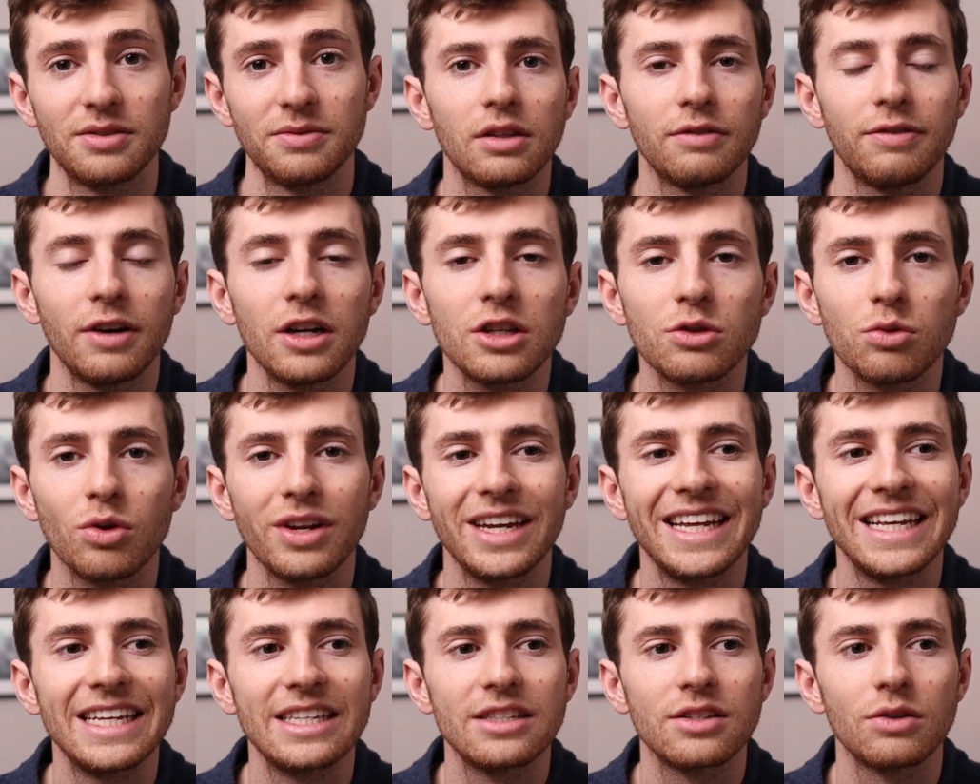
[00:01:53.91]
The first
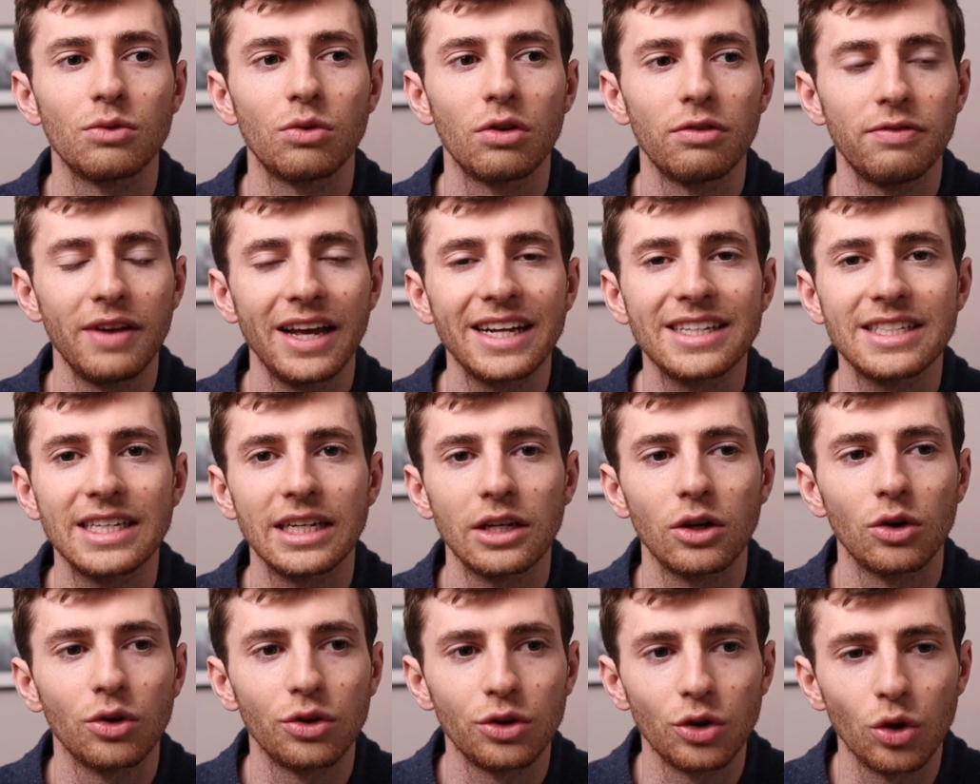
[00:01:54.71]
one is
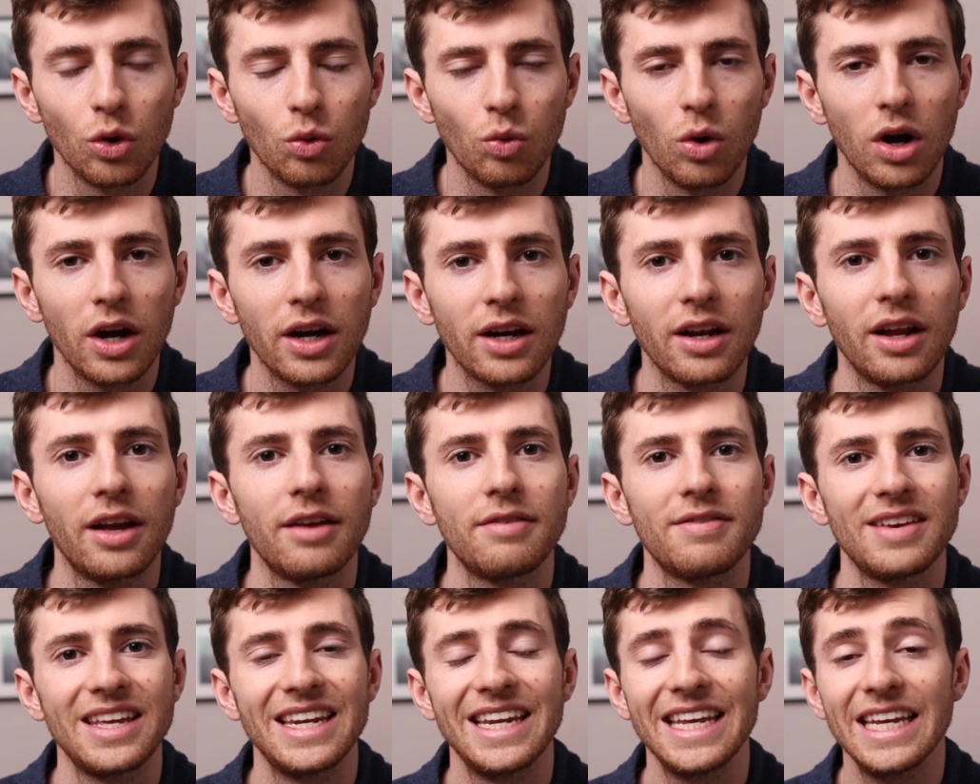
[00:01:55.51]
reflecting on your work
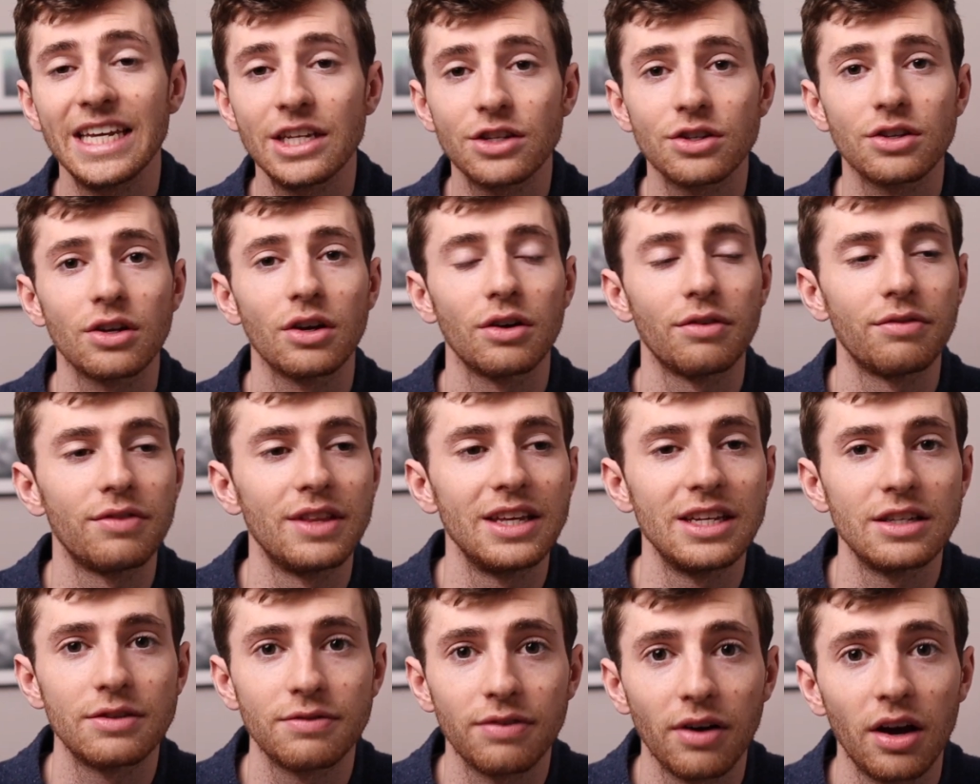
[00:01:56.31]
life in each of
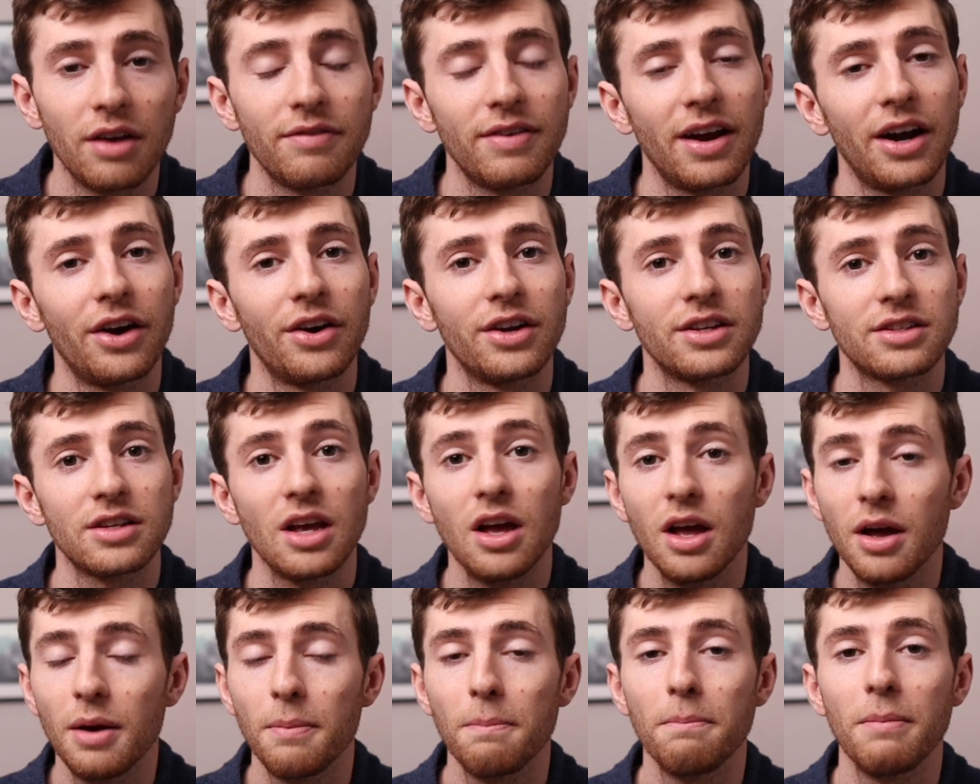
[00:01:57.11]
these 5 areas:
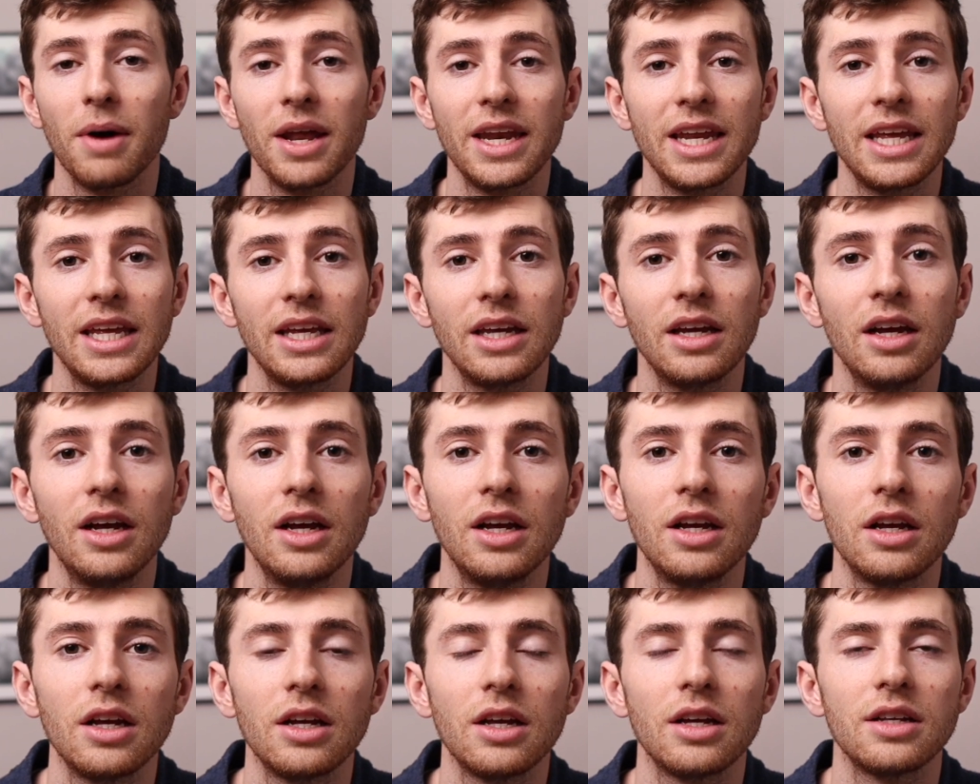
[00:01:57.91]
money,
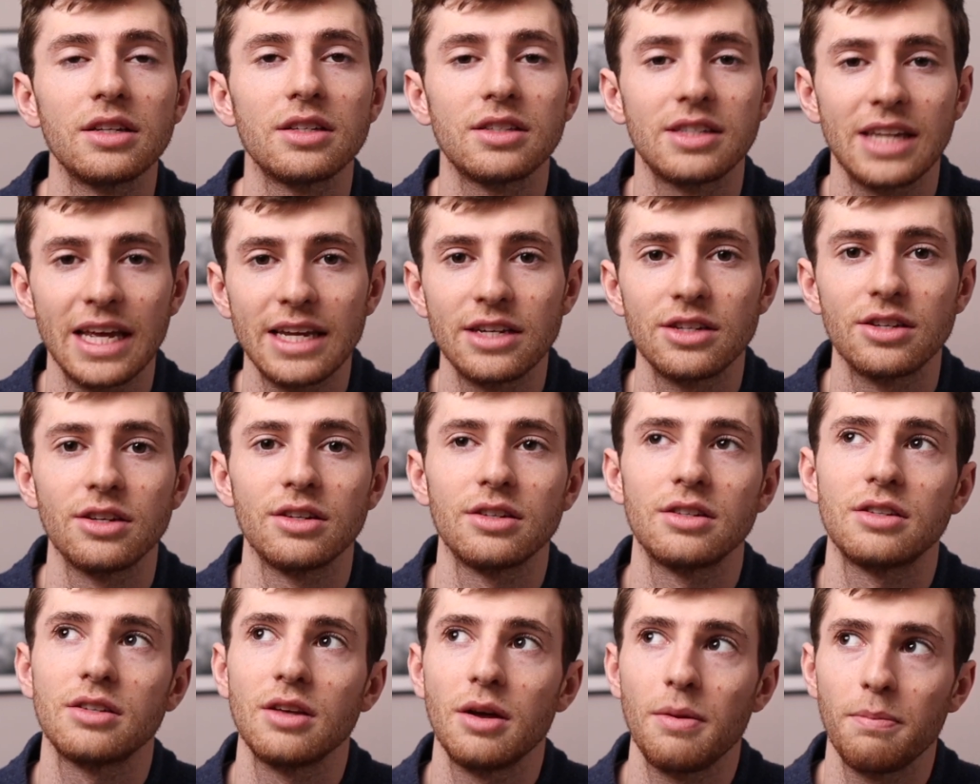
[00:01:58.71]

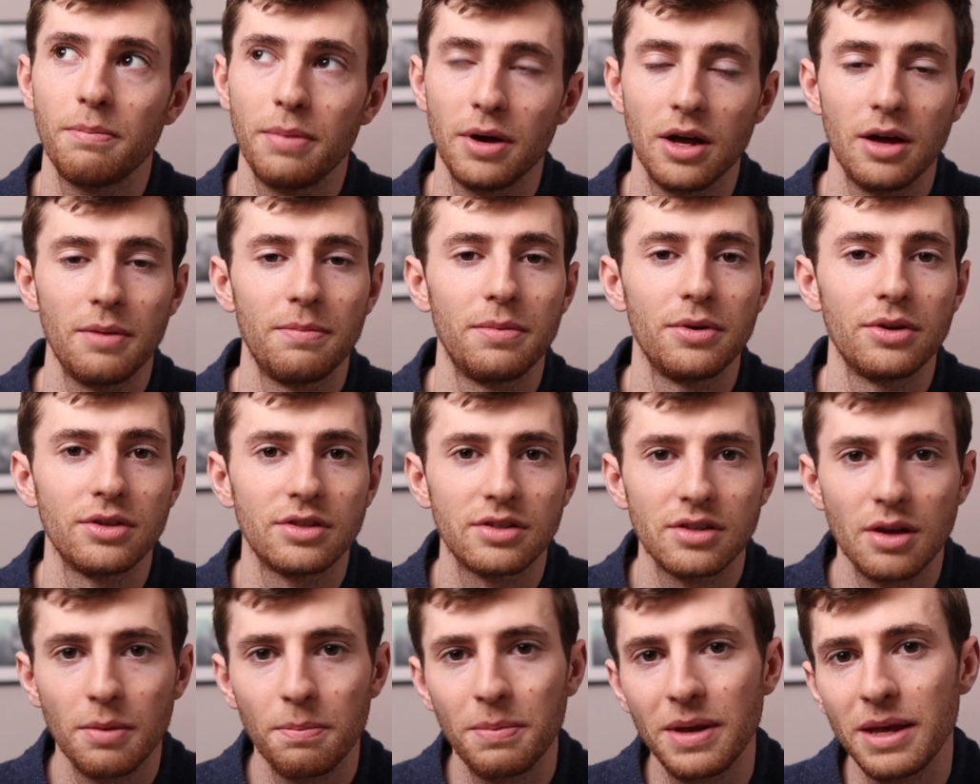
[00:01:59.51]
status,
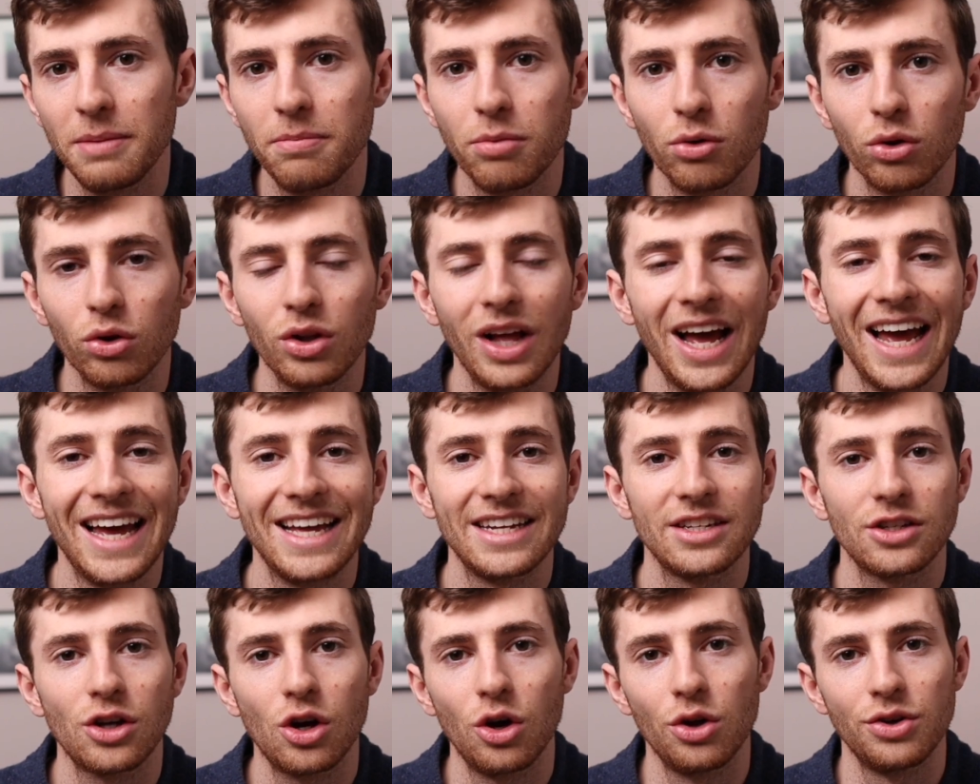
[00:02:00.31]
purpose, people,
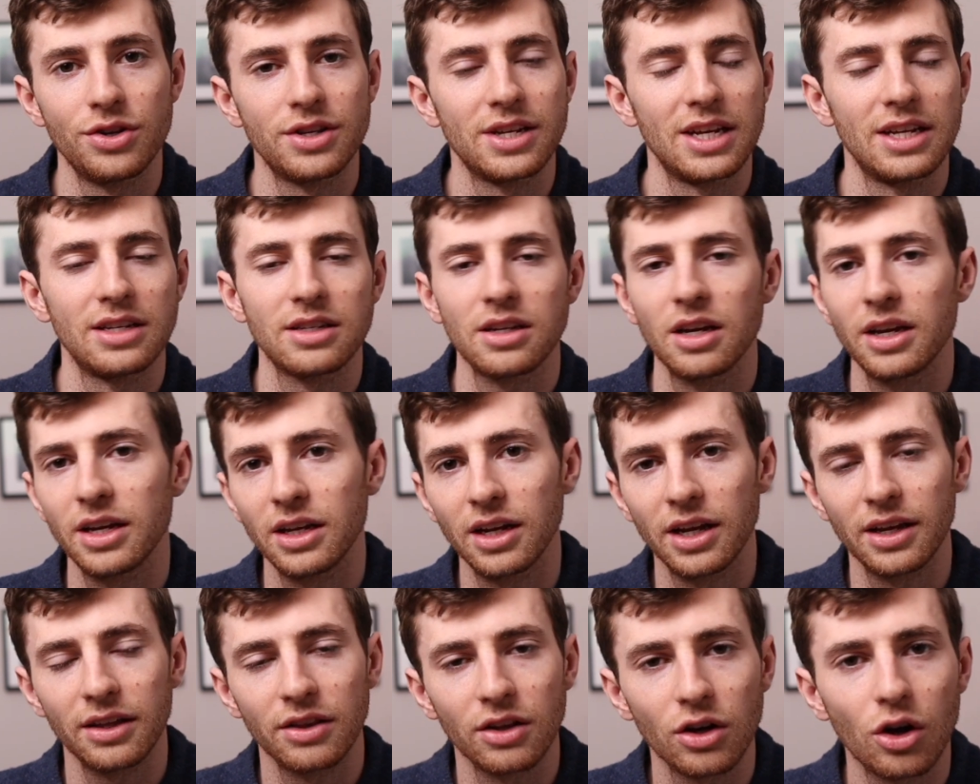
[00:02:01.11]
and content, i.e.
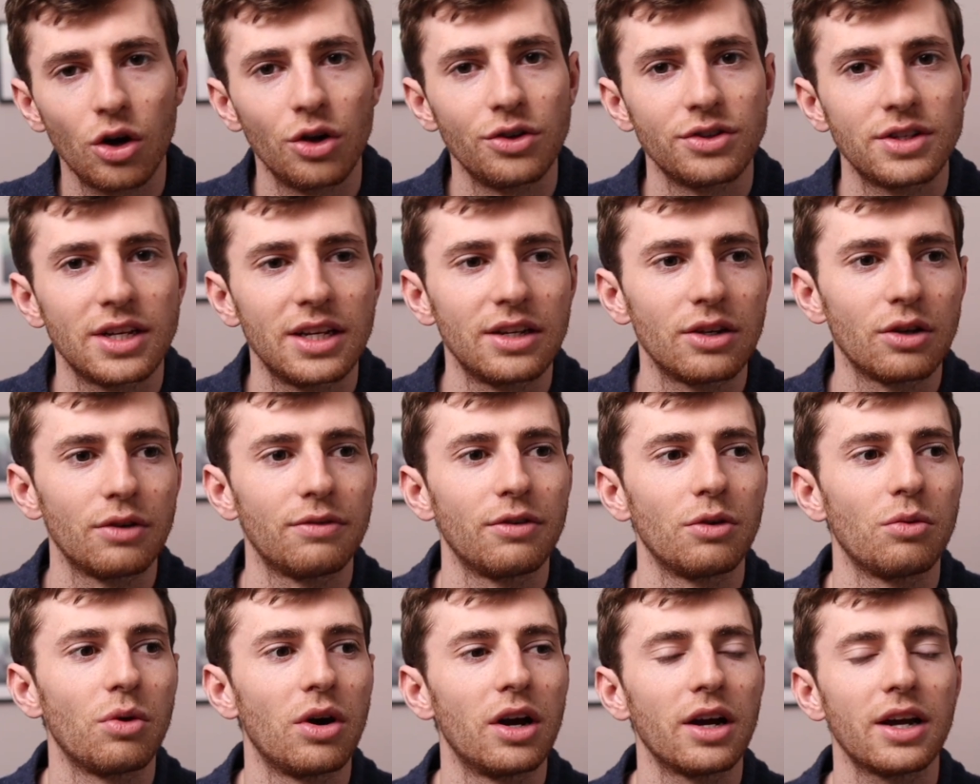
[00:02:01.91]
like the content of
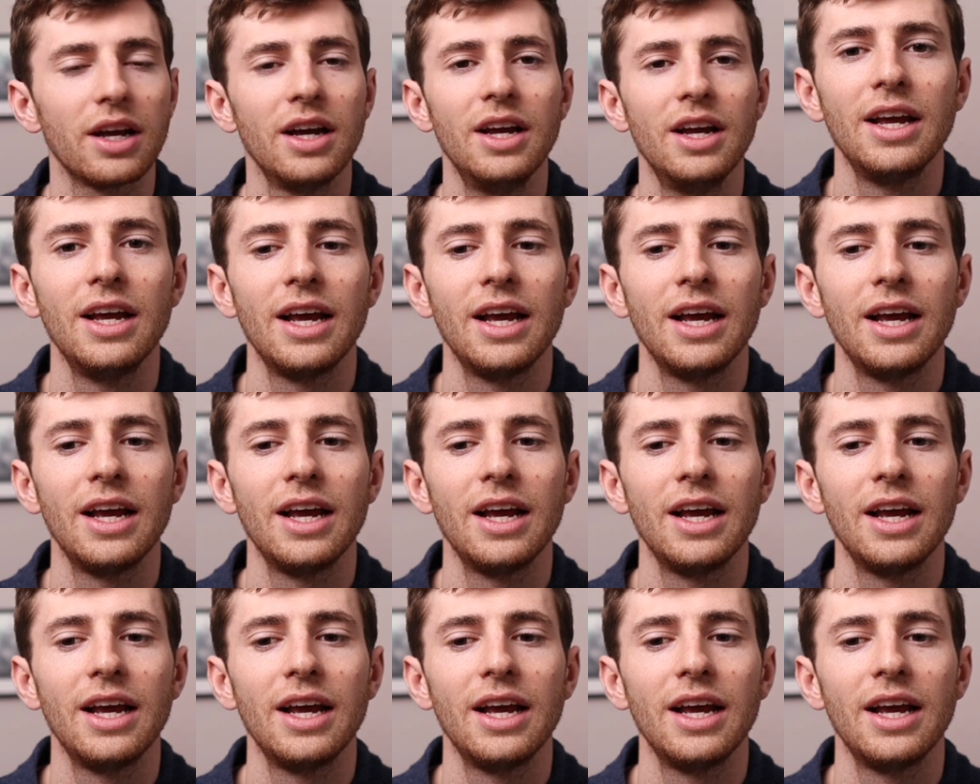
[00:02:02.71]
your work.